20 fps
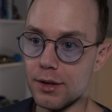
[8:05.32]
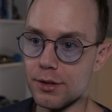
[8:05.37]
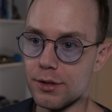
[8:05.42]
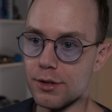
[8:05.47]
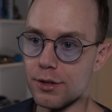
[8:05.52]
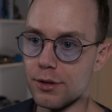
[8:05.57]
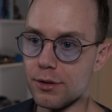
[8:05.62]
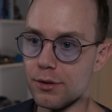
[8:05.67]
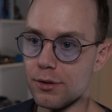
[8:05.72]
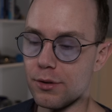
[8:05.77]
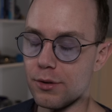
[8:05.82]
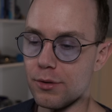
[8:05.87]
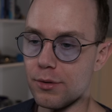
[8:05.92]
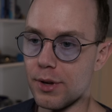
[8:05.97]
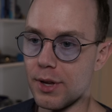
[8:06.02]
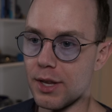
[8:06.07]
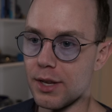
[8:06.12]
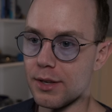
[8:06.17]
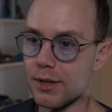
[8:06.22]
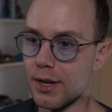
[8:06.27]
to
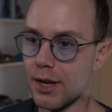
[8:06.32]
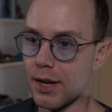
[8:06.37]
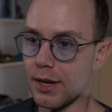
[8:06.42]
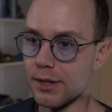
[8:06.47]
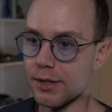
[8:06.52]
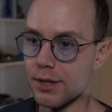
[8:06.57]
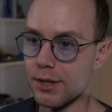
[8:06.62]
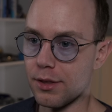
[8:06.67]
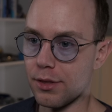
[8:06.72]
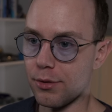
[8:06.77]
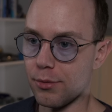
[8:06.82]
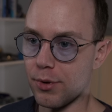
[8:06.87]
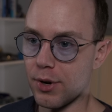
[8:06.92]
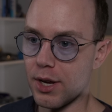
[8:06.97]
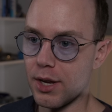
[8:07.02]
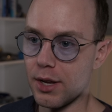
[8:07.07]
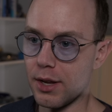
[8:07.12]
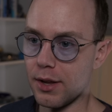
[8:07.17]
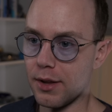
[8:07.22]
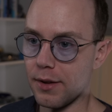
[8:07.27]
index
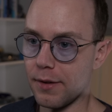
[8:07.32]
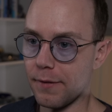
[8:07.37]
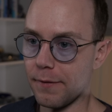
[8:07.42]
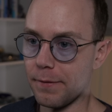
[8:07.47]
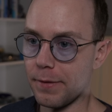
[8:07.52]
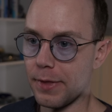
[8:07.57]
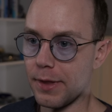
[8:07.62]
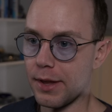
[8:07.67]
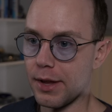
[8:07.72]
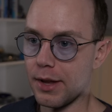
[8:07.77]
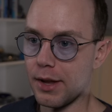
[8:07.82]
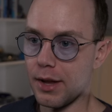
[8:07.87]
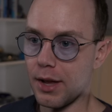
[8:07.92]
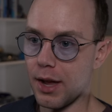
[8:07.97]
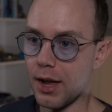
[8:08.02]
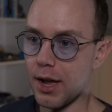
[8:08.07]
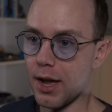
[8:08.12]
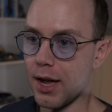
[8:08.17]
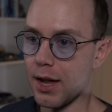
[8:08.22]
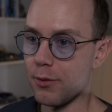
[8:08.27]
3,
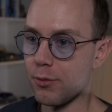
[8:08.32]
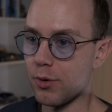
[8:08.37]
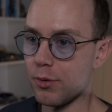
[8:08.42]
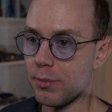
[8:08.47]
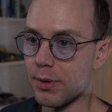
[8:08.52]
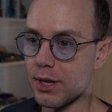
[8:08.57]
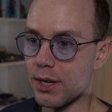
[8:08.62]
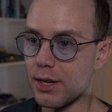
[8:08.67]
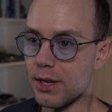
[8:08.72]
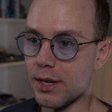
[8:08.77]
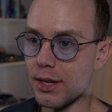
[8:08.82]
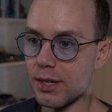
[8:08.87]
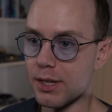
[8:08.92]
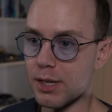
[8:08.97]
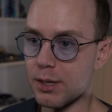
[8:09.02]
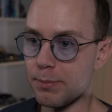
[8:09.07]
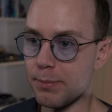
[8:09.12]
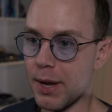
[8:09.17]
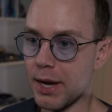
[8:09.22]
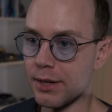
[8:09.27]
I would be
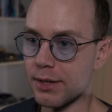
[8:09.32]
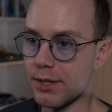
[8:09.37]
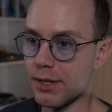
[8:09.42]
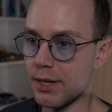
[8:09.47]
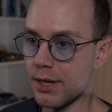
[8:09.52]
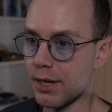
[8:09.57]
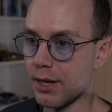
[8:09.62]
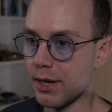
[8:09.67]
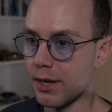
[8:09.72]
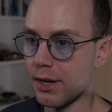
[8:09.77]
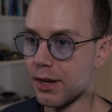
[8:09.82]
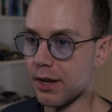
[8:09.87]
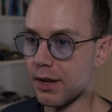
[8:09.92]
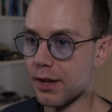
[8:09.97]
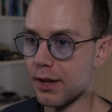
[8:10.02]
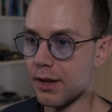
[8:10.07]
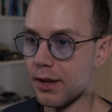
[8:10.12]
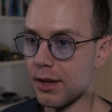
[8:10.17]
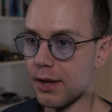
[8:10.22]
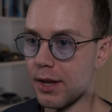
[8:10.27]
expecting
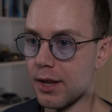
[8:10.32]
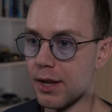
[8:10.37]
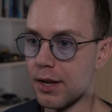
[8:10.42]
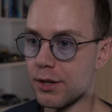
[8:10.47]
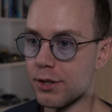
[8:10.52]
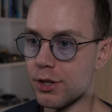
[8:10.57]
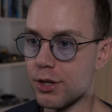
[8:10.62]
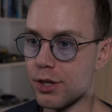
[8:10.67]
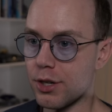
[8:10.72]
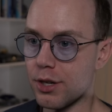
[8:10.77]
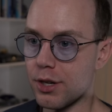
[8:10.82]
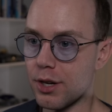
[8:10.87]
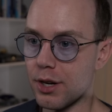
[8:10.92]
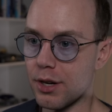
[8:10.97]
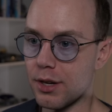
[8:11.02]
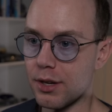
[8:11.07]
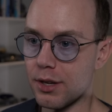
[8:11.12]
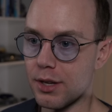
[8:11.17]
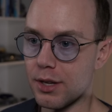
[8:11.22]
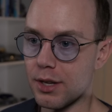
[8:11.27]

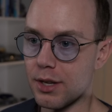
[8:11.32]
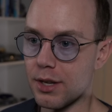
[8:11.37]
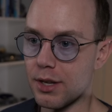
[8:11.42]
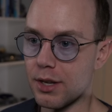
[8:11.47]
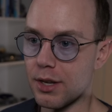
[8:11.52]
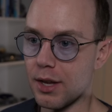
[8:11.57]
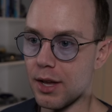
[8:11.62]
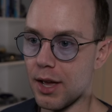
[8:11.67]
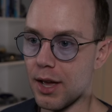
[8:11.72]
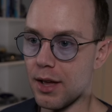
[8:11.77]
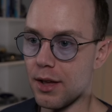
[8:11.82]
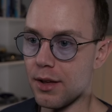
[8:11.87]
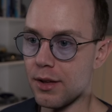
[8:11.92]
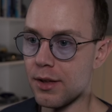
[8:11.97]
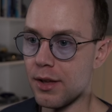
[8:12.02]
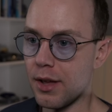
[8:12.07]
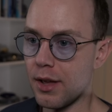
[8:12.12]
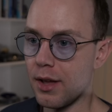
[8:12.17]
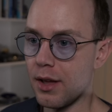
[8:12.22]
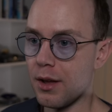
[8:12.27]

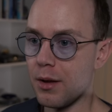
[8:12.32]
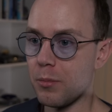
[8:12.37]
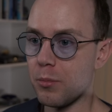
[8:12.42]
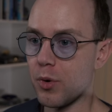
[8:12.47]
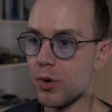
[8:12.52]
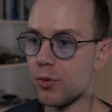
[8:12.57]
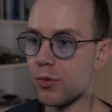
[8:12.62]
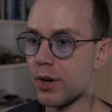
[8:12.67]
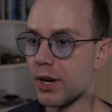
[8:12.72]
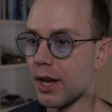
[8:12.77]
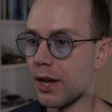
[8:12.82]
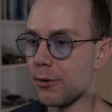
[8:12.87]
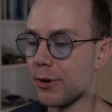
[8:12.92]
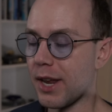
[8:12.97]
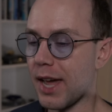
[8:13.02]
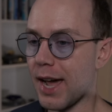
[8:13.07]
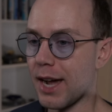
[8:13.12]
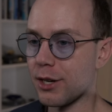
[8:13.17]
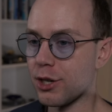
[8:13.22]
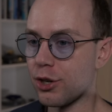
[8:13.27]
HEL, but what I would
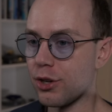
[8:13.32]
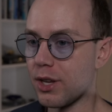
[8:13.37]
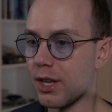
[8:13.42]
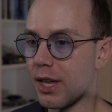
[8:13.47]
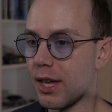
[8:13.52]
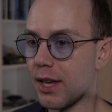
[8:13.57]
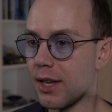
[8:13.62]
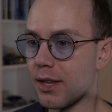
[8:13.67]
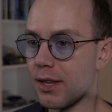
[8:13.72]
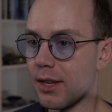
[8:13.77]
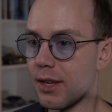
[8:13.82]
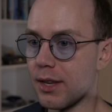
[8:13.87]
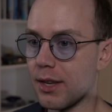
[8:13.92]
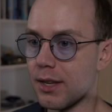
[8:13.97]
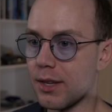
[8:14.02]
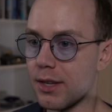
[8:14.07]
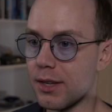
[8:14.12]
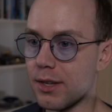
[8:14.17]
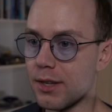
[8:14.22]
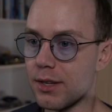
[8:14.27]
actually get
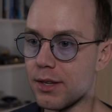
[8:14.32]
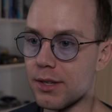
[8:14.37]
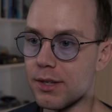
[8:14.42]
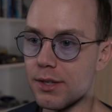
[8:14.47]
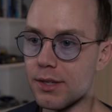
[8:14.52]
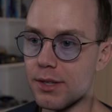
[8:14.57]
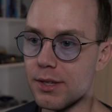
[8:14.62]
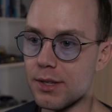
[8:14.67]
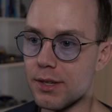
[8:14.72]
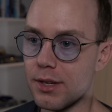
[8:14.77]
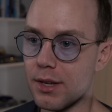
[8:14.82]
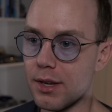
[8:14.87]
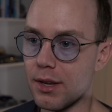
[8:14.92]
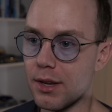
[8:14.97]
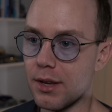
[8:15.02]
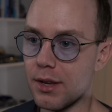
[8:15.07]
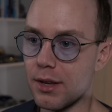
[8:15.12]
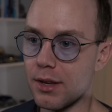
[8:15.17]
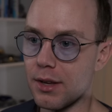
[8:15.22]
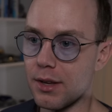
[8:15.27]
is
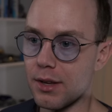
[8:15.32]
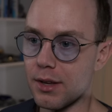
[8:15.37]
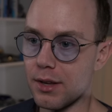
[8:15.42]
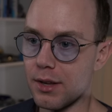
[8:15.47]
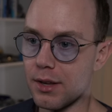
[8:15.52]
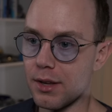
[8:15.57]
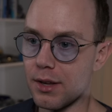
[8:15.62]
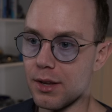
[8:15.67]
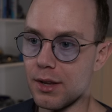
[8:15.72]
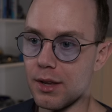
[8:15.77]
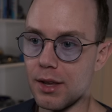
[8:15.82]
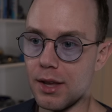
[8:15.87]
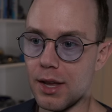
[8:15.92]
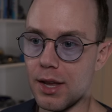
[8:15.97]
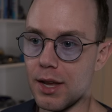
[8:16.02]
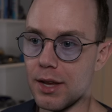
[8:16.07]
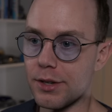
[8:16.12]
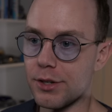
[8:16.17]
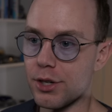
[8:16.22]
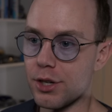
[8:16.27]

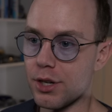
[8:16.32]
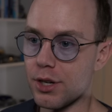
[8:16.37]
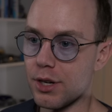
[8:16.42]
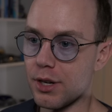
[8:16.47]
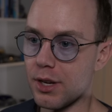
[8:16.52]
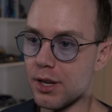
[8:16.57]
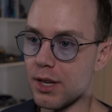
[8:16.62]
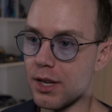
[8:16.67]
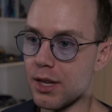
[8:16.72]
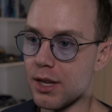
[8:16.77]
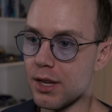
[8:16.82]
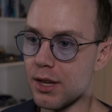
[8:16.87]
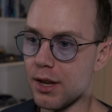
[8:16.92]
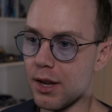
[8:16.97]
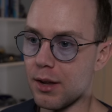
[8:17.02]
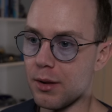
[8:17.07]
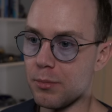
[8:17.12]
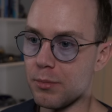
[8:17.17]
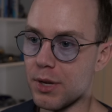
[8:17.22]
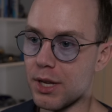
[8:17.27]
HE
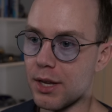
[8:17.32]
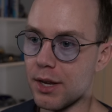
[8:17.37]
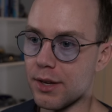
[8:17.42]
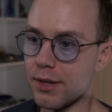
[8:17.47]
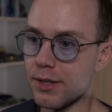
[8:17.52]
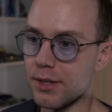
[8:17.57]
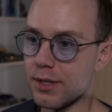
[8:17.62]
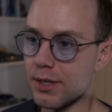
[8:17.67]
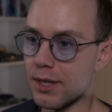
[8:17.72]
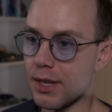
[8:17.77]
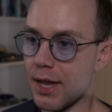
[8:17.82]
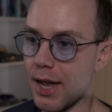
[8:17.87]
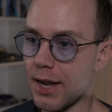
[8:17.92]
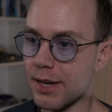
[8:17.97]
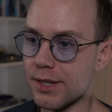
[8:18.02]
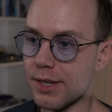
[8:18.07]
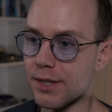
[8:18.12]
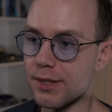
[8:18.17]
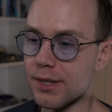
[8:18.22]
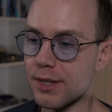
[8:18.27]
because the
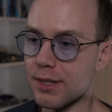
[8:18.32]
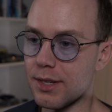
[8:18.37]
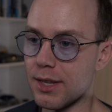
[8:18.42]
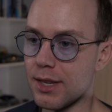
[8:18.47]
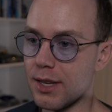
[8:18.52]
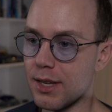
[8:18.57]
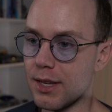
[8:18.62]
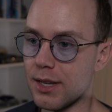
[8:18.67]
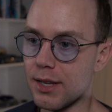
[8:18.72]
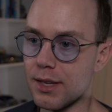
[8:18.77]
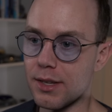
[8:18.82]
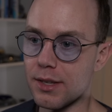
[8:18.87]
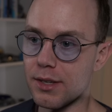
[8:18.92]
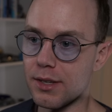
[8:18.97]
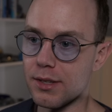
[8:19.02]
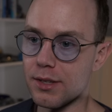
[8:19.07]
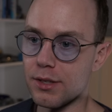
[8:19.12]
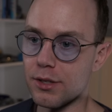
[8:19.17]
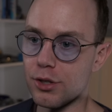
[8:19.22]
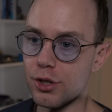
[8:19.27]
accented E
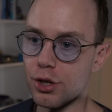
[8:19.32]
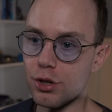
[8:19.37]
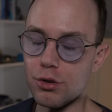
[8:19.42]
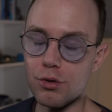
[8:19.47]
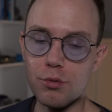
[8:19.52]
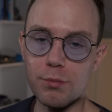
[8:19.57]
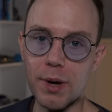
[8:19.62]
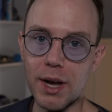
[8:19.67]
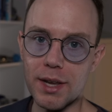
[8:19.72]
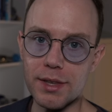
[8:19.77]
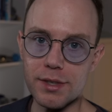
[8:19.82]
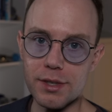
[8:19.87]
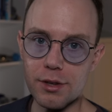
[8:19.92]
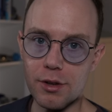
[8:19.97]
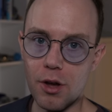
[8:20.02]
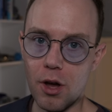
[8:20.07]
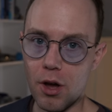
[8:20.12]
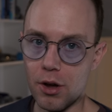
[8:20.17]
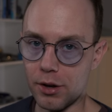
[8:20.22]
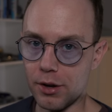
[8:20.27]
is 2 bytes
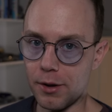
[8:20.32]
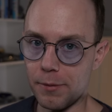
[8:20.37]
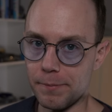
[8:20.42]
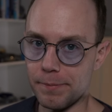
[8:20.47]
long.